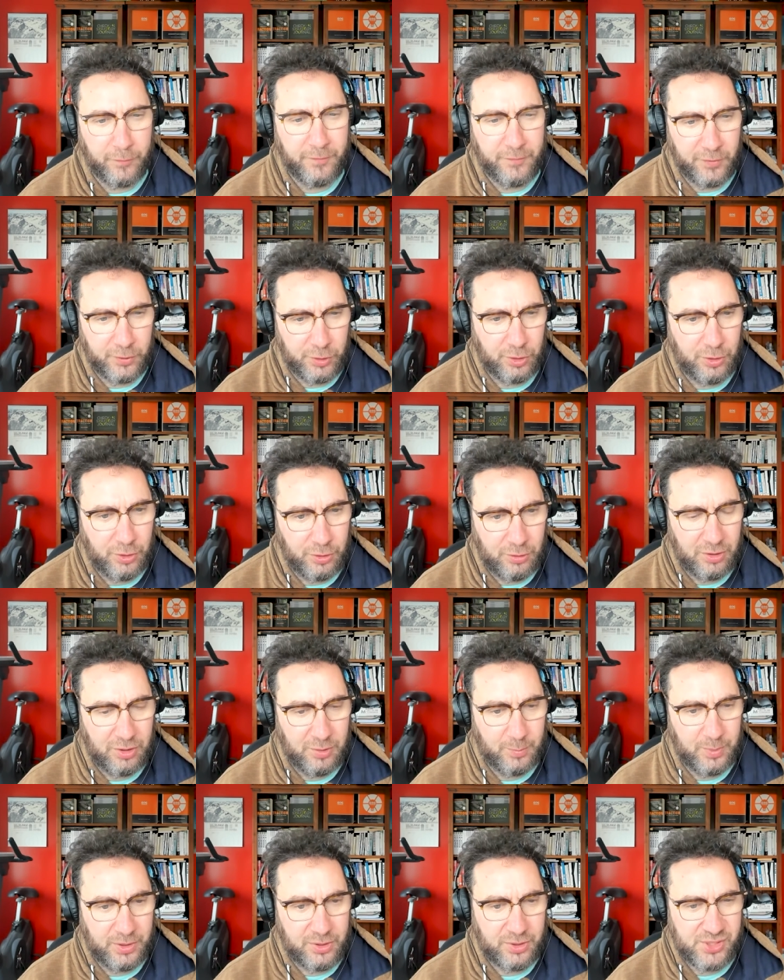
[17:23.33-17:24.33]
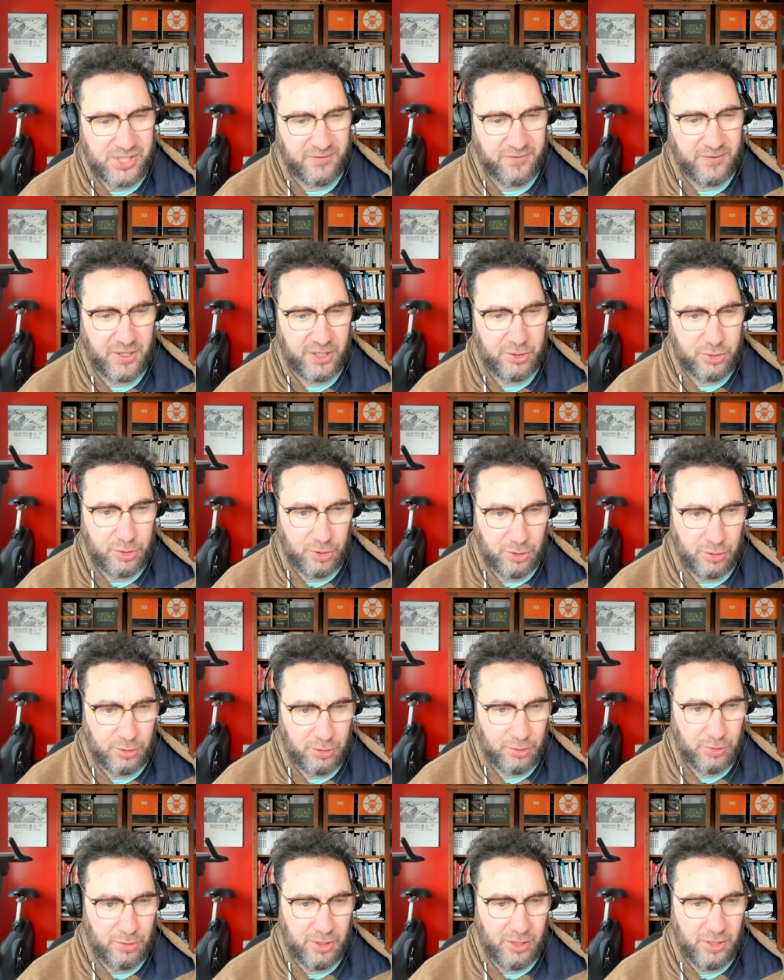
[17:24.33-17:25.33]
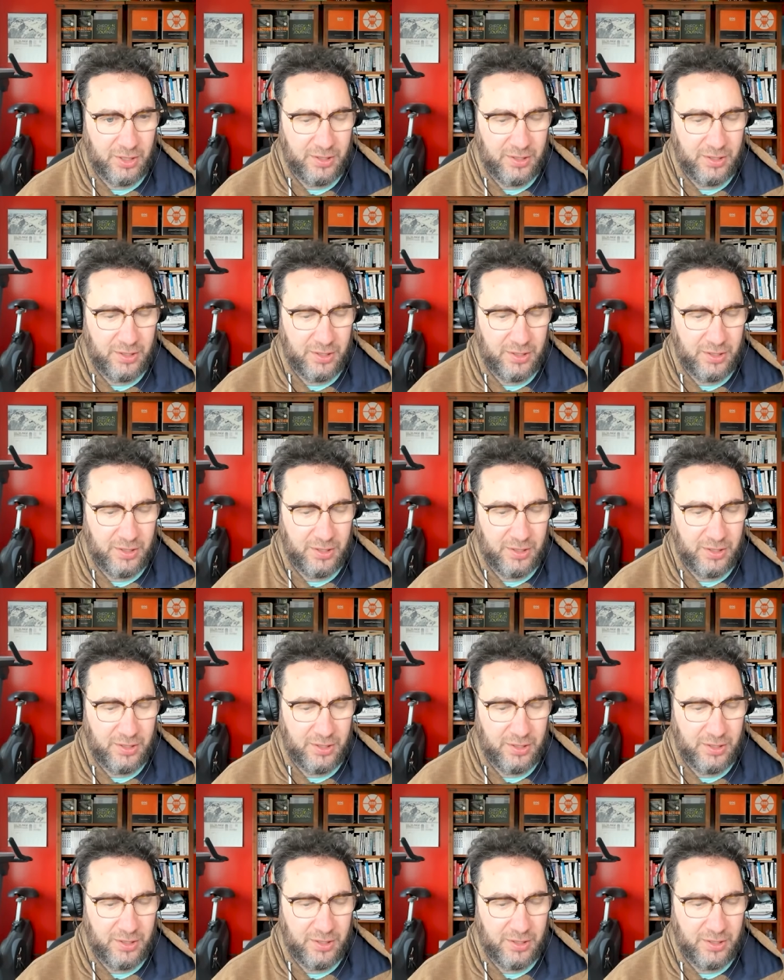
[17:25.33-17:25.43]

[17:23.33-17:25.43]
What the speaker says: for you, because if I do,